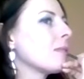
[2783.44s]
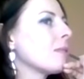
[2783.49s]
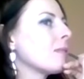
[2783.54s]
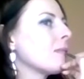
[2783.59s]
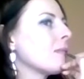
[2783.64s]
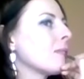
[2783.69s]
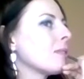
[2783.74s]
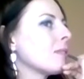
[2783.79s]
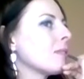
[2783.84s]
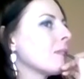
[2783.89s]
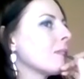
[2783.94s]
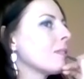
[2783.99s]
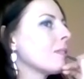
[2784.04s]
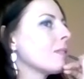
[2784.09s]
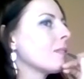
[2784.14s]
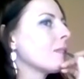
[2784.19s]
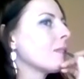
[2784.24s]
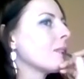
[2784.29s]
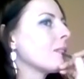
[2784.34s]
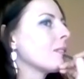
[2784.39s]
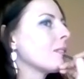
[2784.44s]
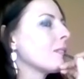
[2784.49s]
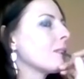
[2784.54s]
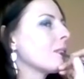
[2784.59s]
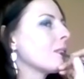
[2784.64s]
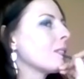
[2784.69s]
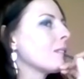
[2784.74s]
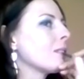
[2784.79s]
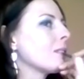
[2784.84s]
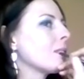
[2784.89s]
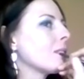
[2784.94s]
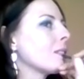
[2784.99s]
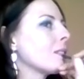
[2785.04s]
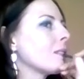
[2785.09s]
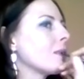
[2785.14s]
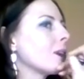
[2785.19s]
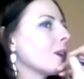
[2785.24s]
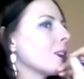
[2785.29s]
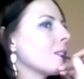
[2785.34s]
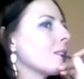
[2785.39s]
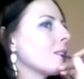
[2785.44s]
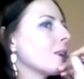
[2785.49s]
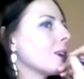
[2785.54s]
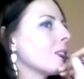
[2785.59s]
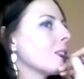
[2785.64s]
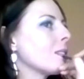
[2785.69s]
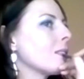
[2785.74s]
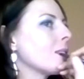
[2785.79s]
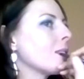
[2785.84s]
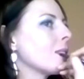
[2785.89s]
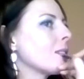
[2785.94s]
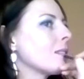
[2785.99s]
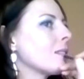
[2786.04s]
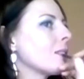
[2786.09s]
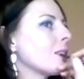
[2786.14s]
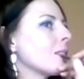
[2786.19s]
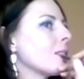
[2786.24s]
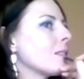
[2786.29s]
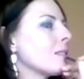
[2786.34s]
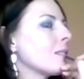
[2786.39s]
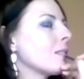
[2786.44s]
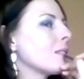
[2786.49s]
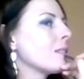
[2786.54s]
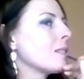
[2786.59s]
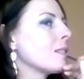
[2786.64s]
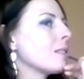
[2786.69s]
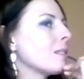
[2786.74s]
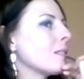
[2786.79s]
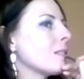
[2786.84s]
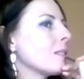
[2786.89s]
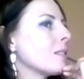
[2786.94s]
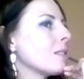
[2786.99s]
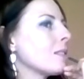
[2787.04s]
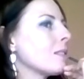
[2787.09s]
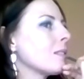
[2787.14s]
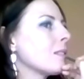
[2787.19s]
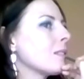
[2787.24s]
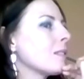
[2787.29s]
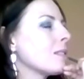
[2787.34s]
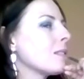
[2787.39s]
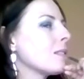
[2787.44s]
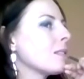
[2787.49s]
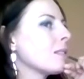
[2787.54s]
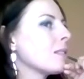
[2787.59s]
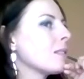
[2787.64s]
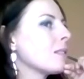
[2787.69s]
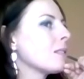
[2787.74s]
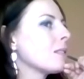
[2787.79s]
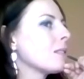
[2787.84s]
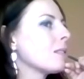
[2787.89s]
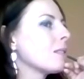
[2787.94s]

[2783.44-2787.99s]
if it go well, they can bring the collection again next year, I believe.